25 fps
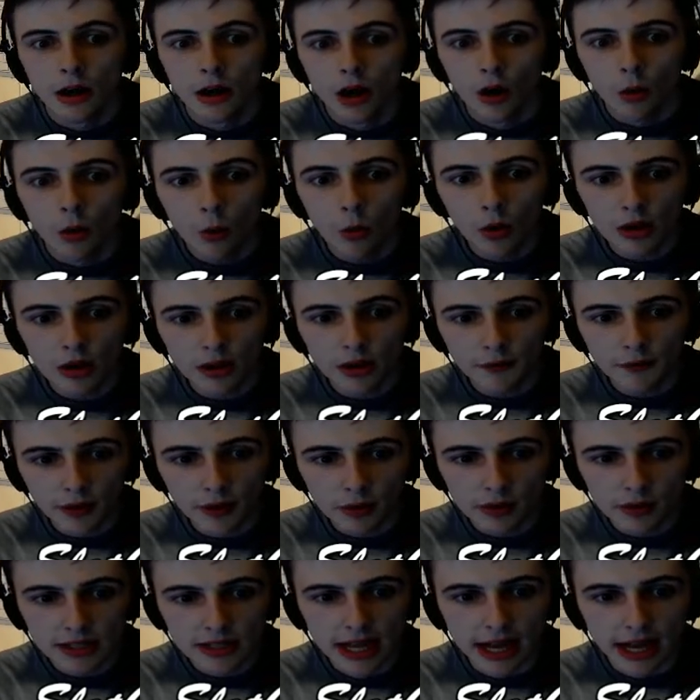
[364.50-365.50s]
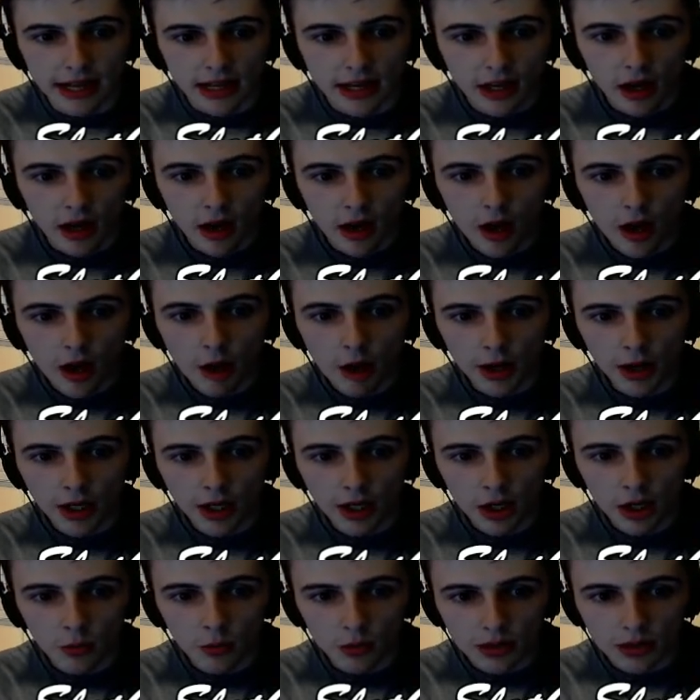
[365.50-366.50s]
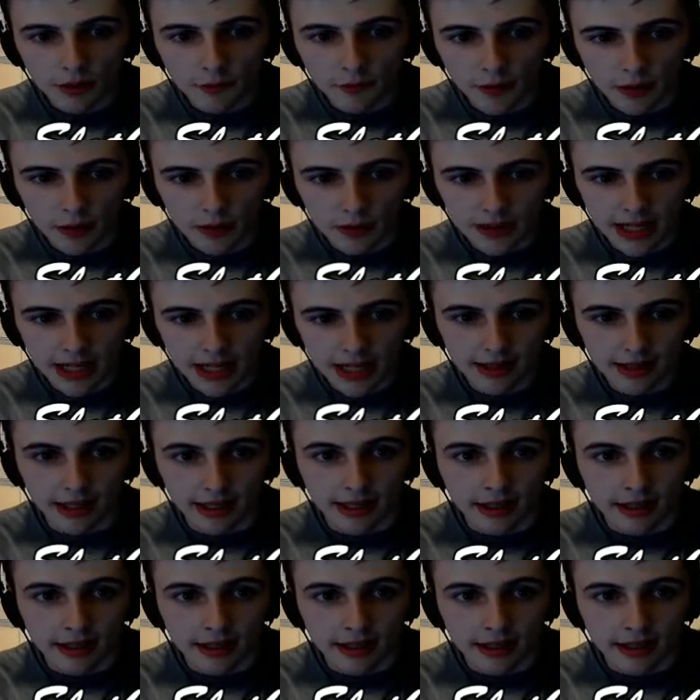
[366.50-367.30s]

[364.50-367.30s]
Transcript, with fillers: What the fuck was that? Oh my god, what the fuck was that thing?